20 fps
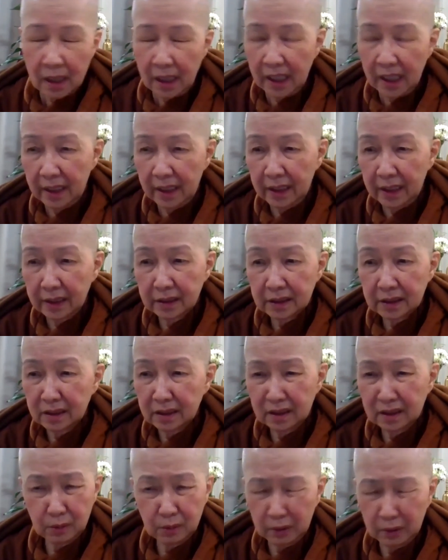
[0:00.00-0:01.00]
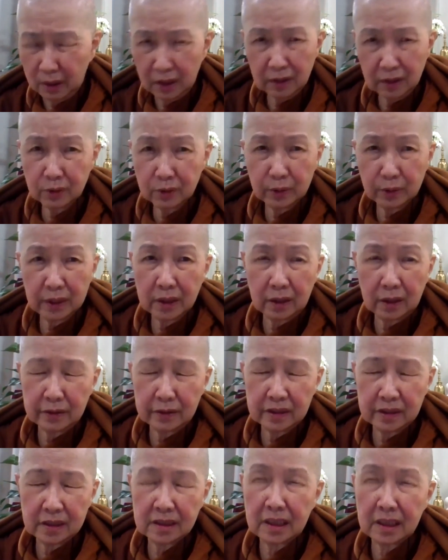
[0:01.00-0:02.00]
and they were all doing all
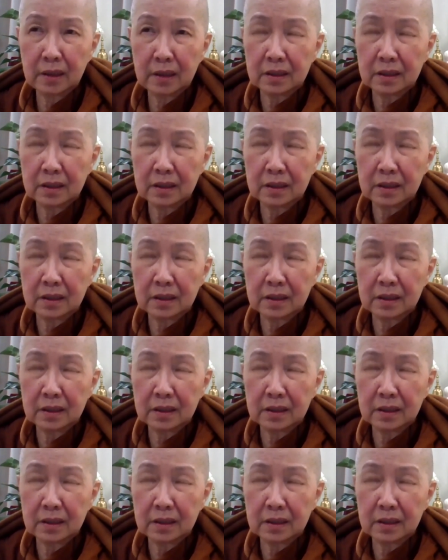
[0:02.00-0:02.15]
this